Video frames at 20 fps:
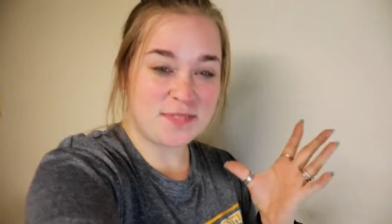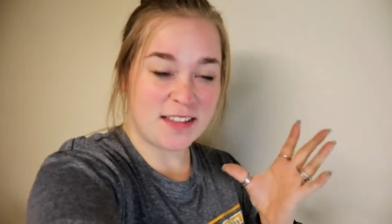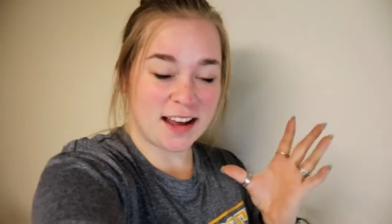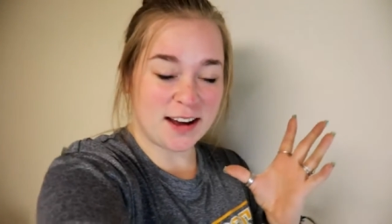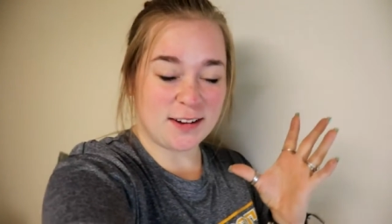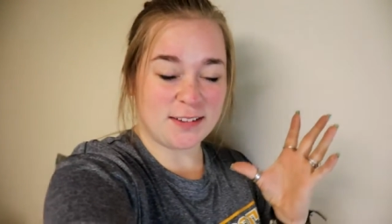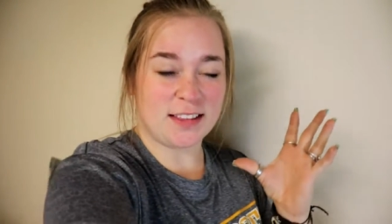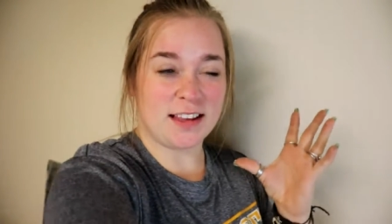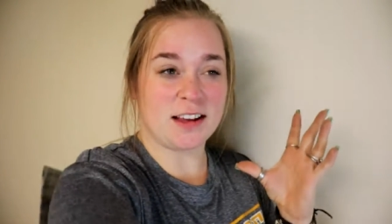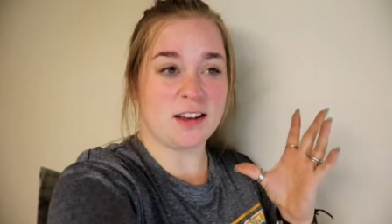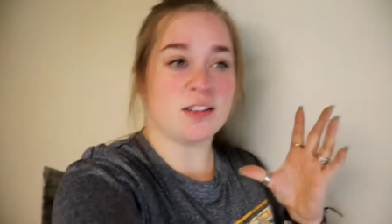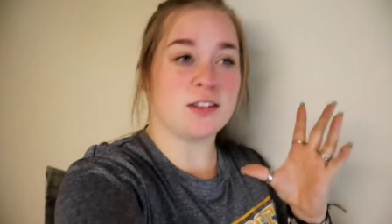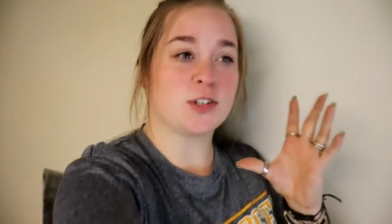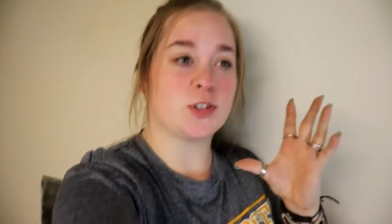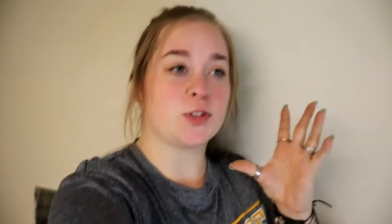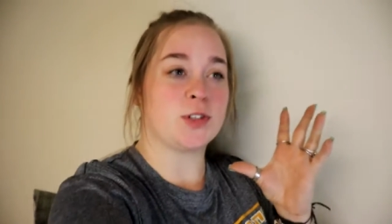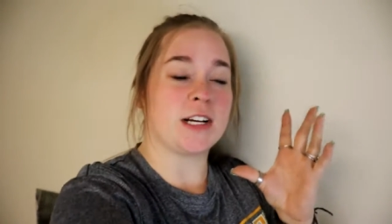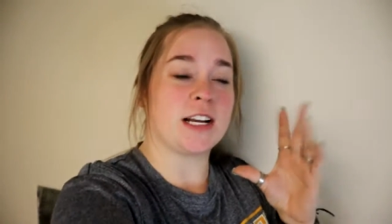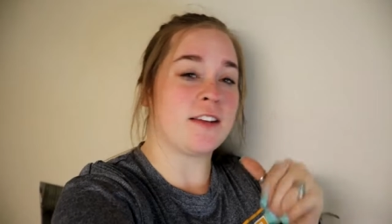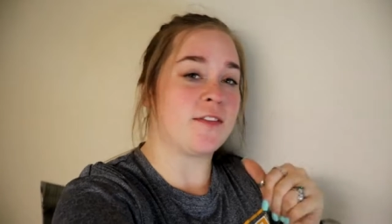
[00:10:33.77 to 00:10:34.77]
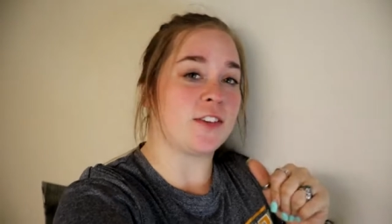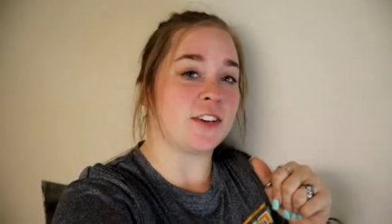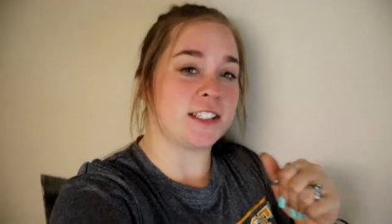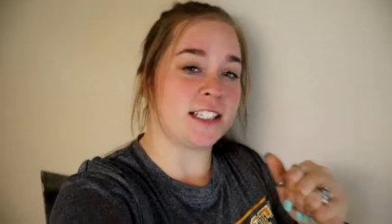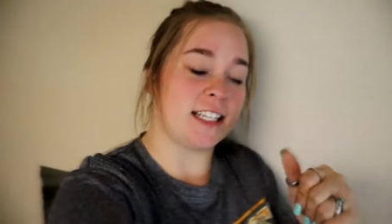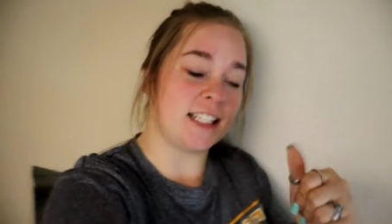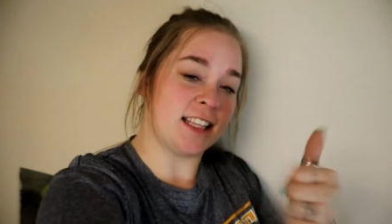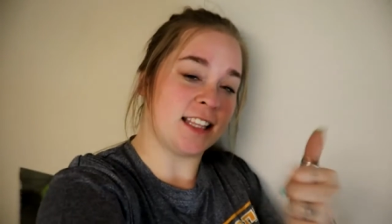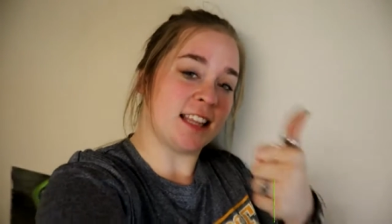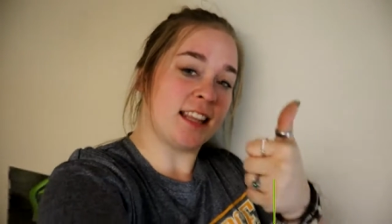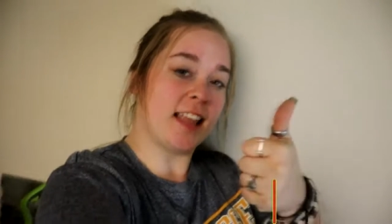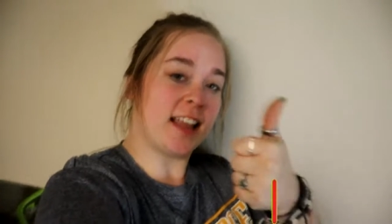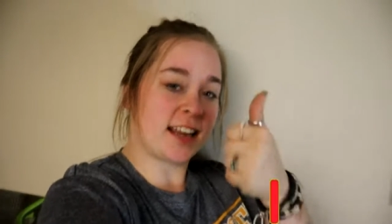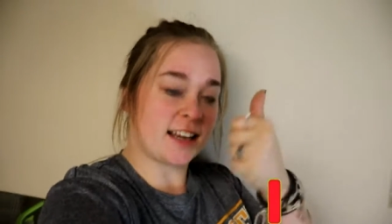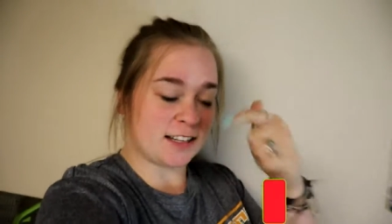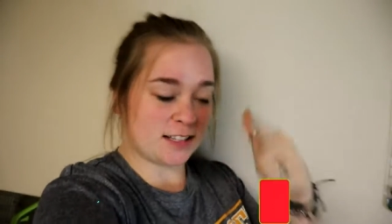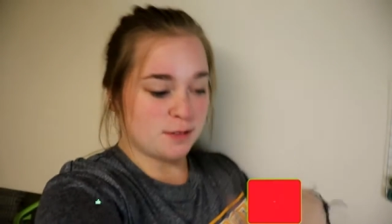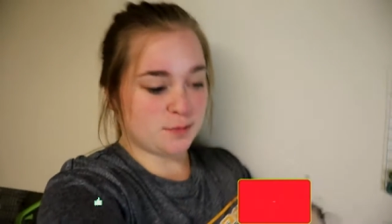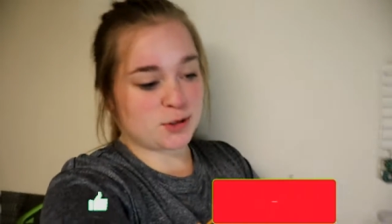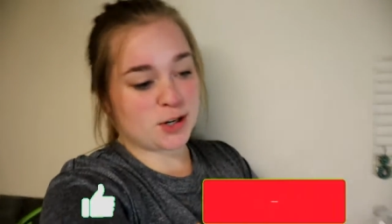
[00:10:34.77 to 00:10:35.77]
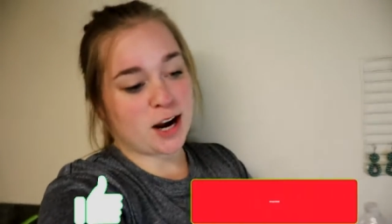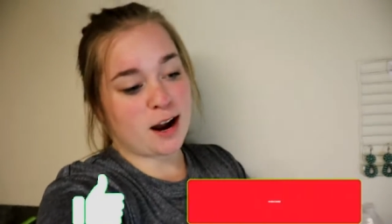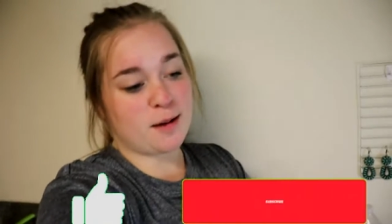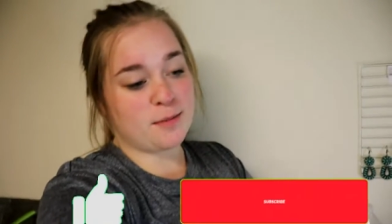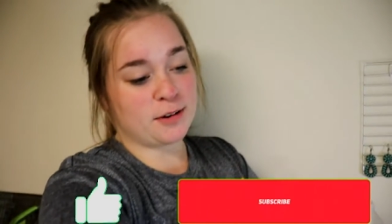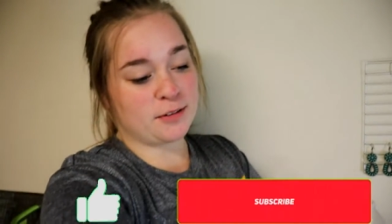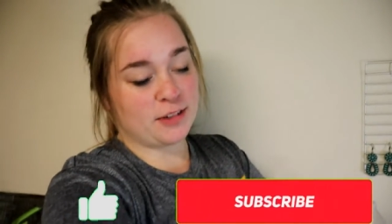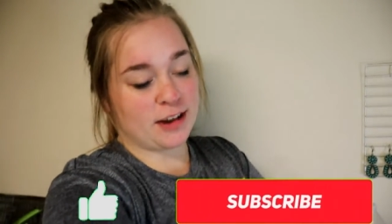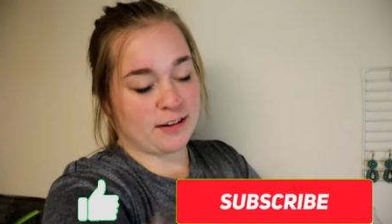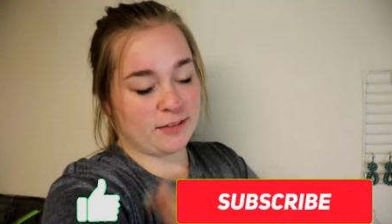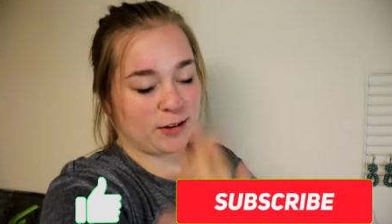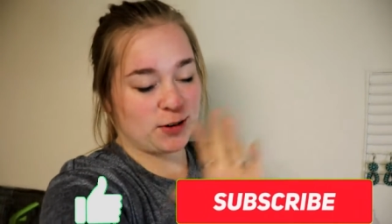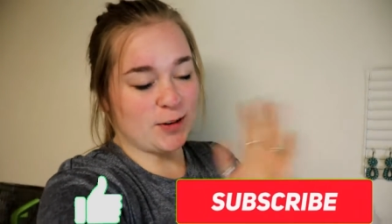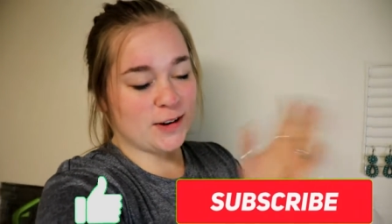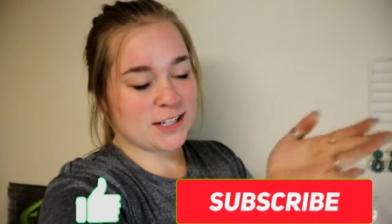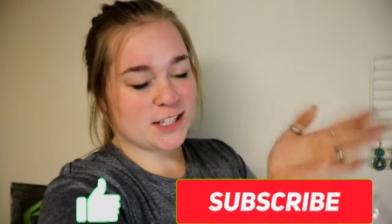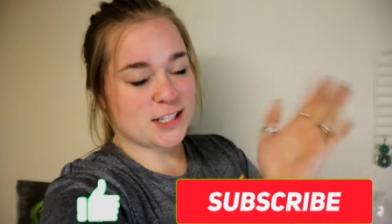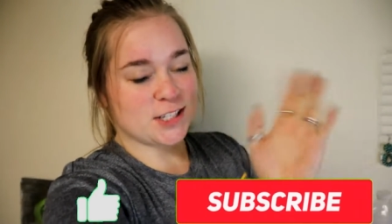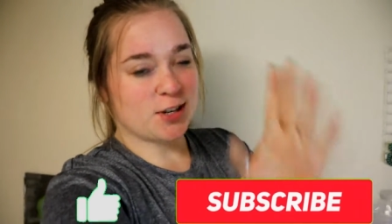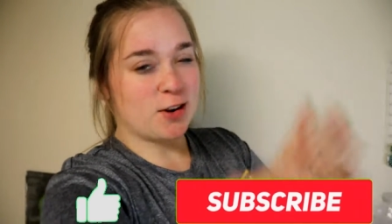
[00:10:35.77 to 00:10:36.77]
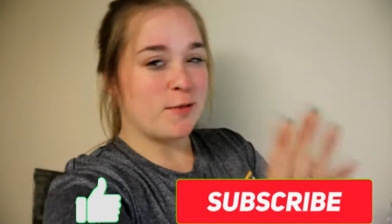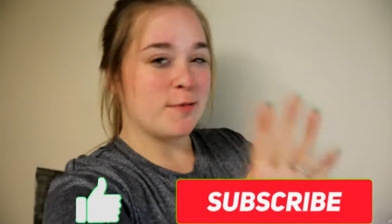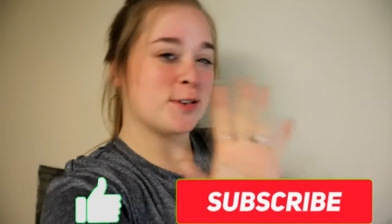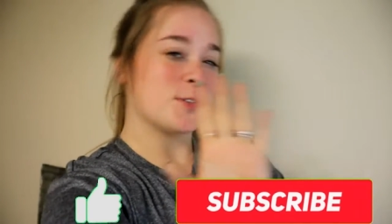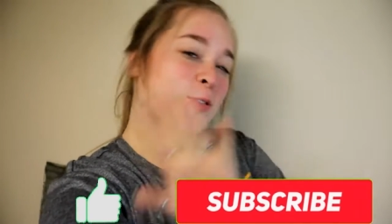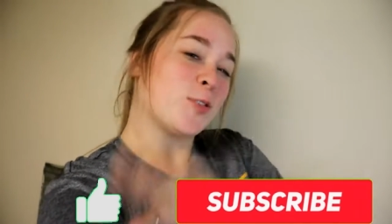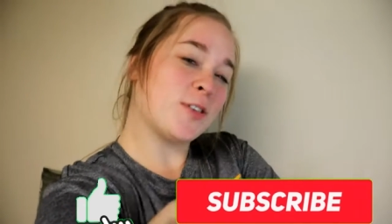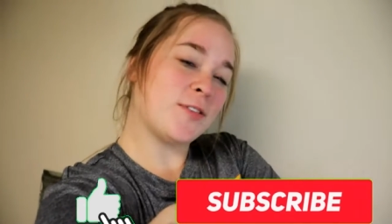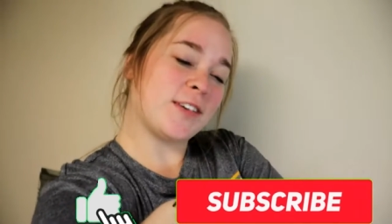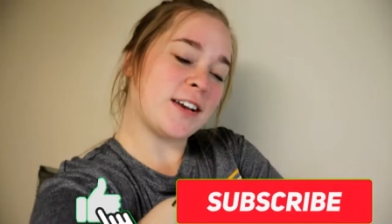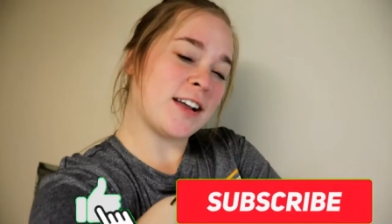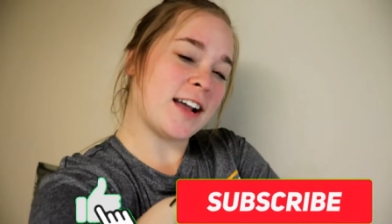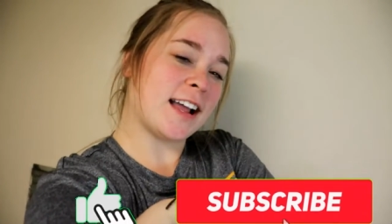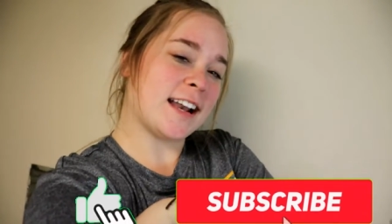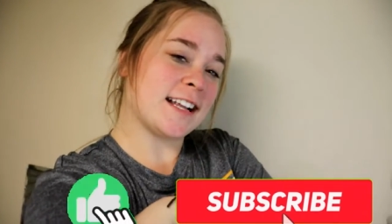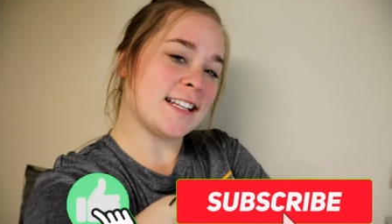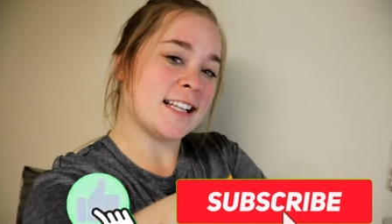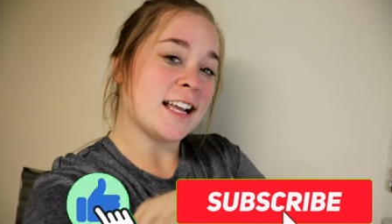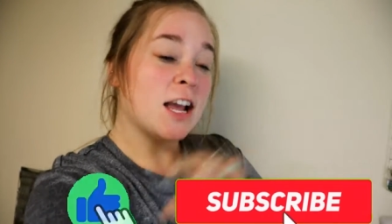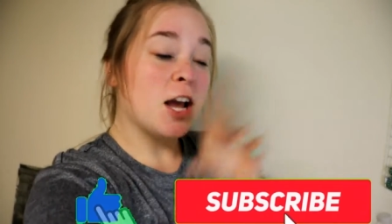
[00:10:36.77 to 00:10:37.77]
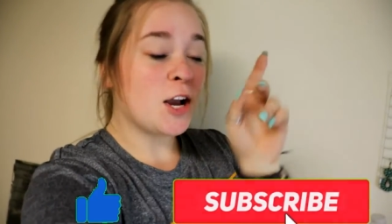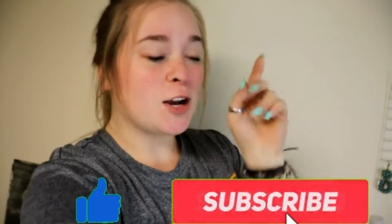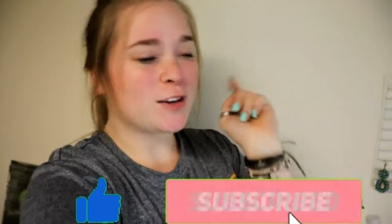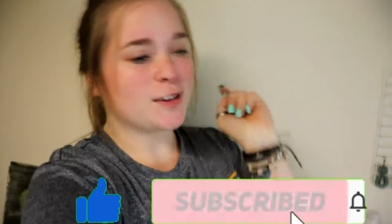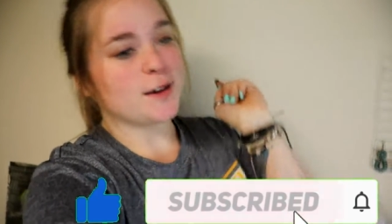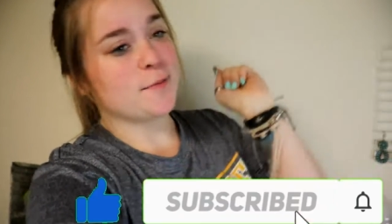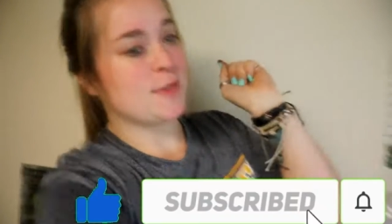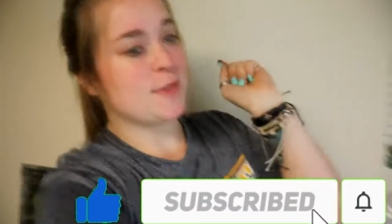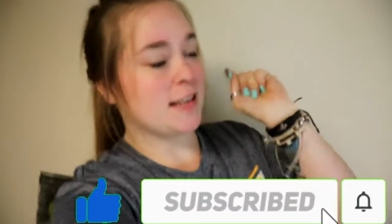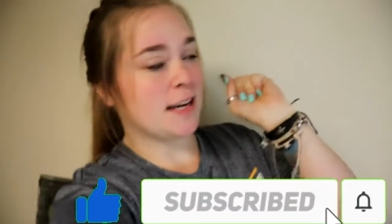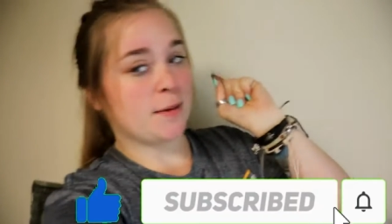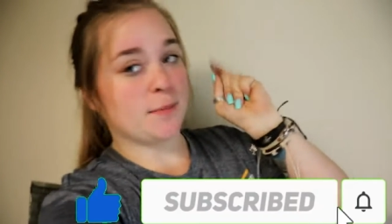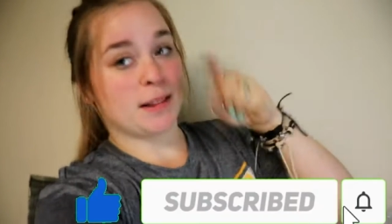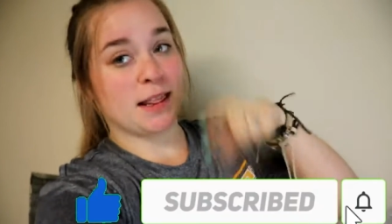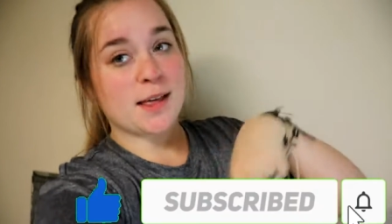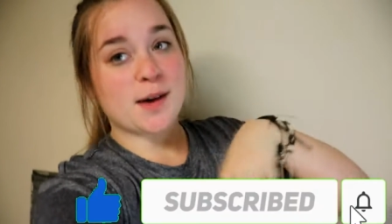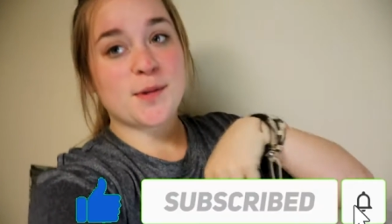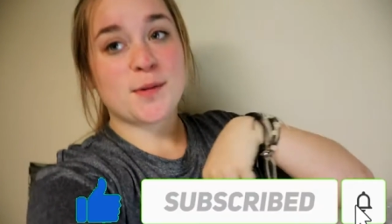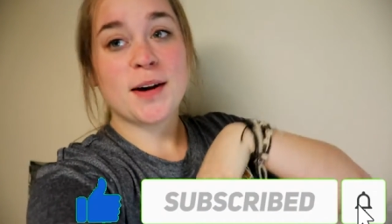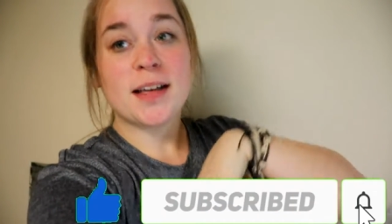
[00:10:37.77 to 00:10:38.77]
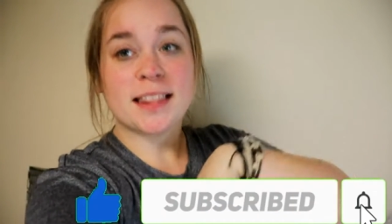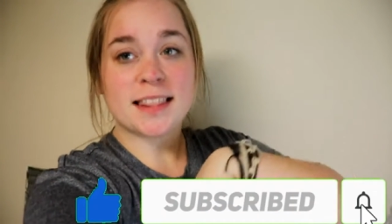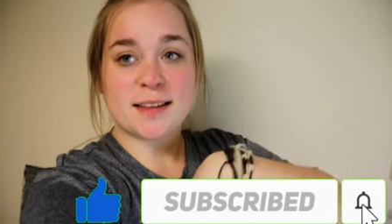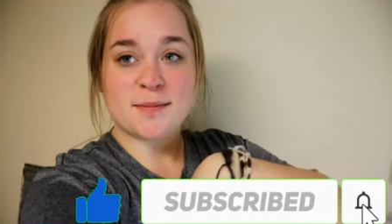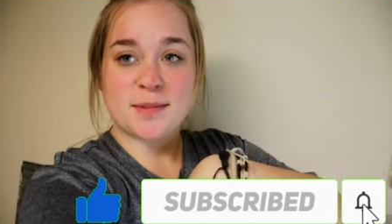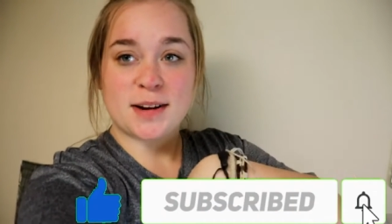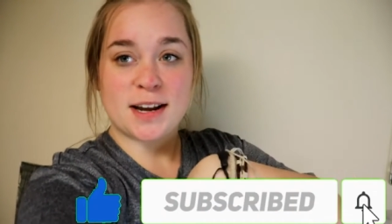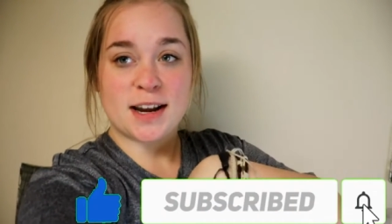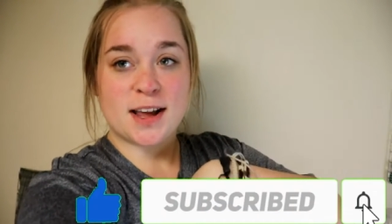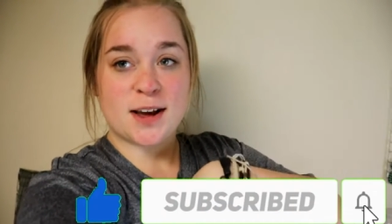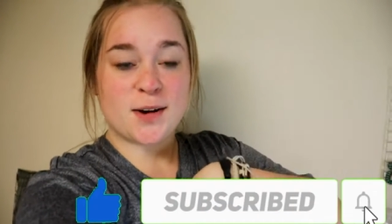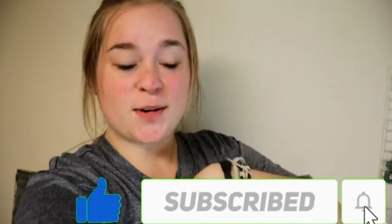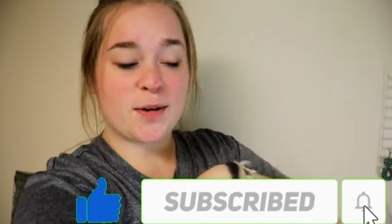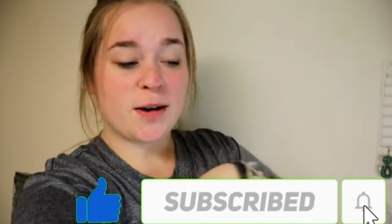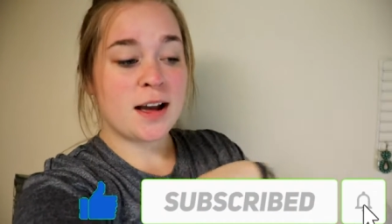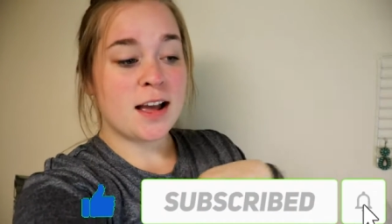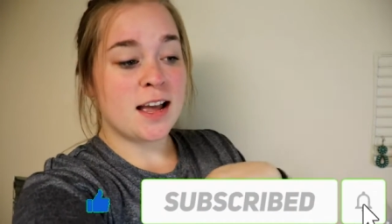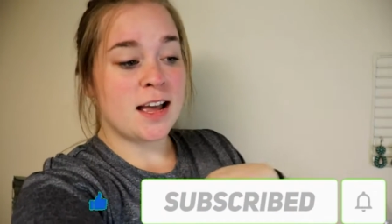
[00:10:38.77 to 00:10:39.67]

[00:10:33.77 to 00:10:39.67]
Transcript: I hope that y'all enjoyed. If y'all did, then like and subscribe. And if you have any questions, comments, or video ideas, comment them down below. Let me know.